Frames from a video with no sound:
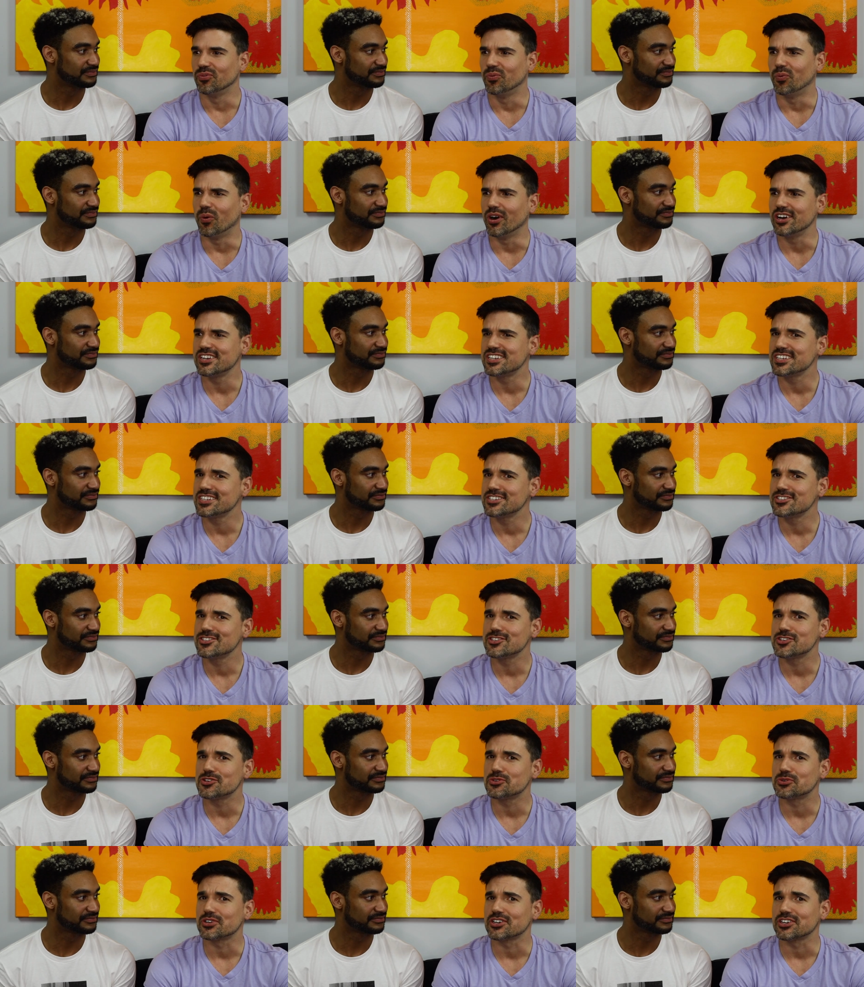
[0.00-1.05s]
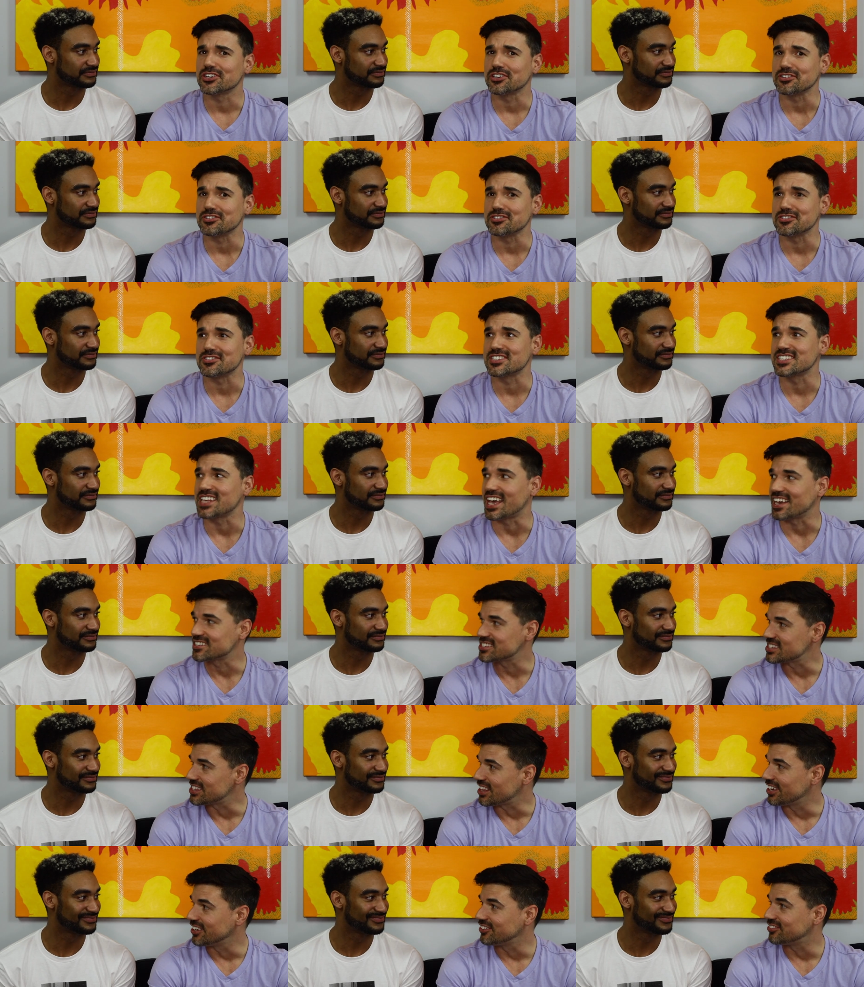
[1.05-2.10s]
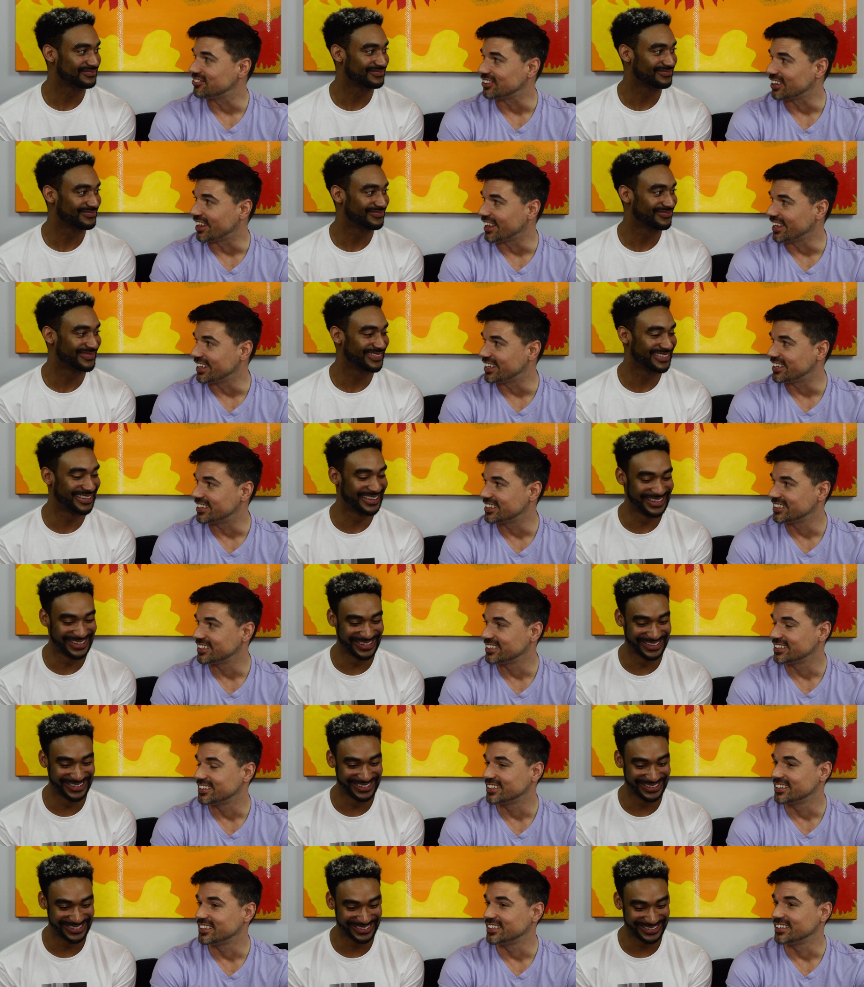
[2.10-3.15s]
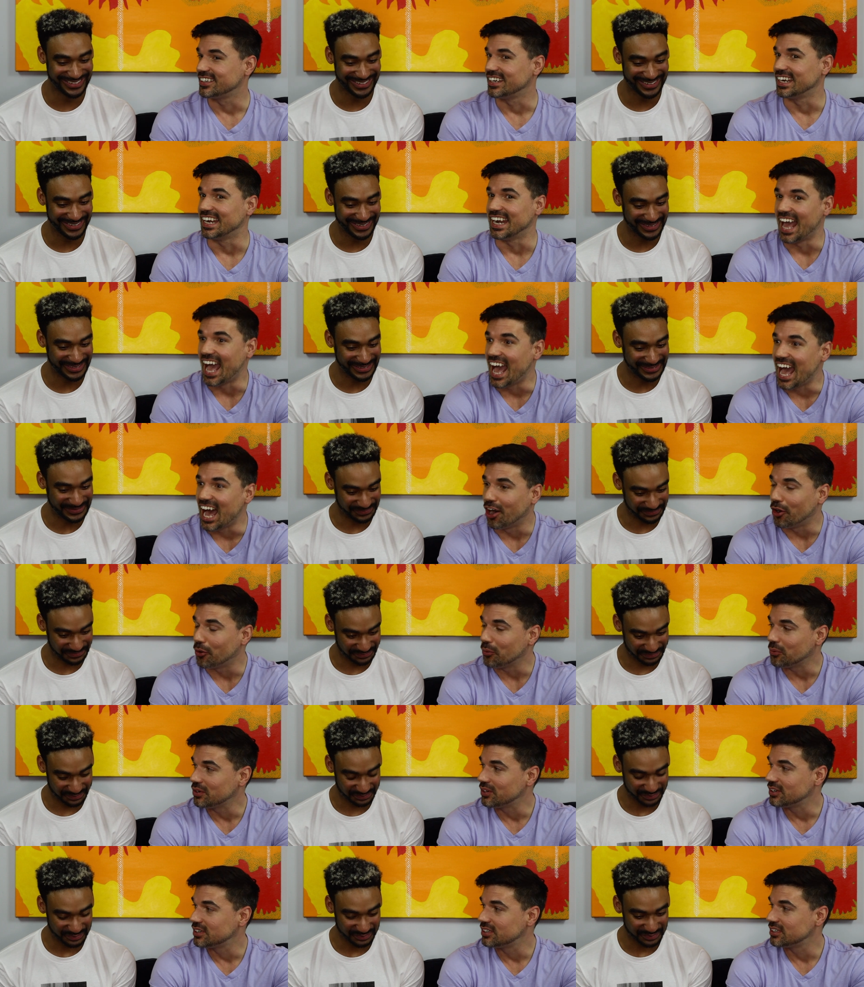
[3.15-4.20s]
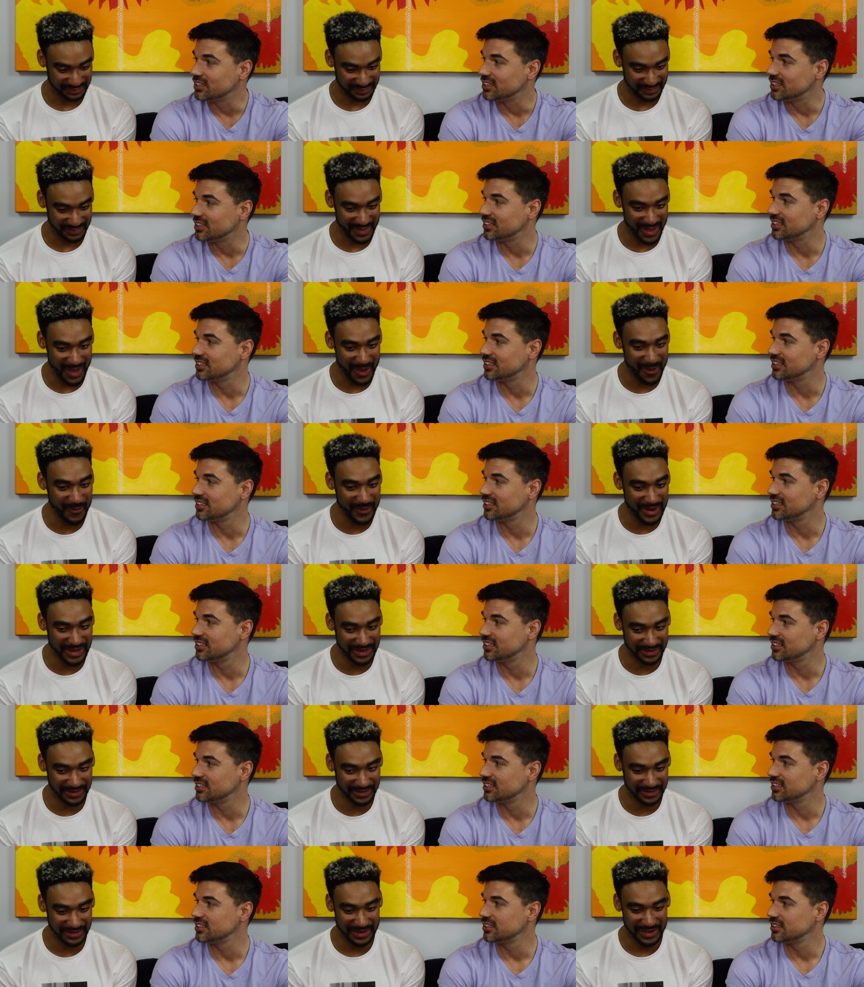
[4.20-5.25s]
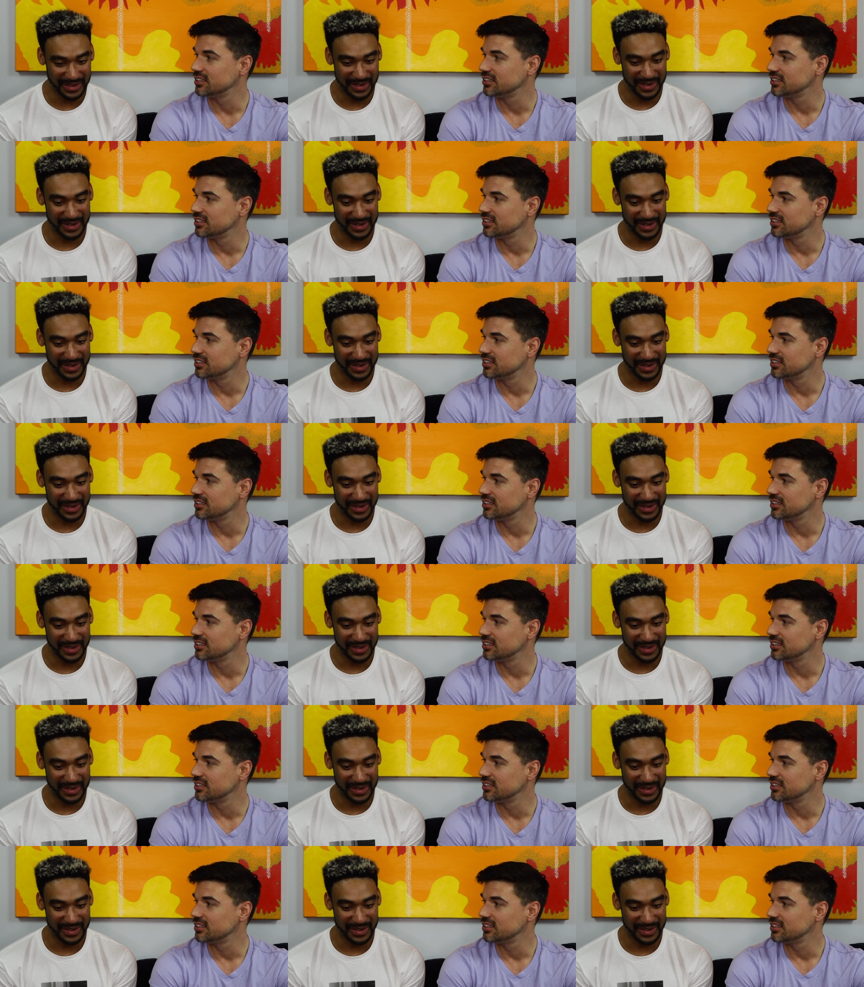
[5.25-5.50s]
Speaker 1: What is your sex life like now?
Speaker 2: Well,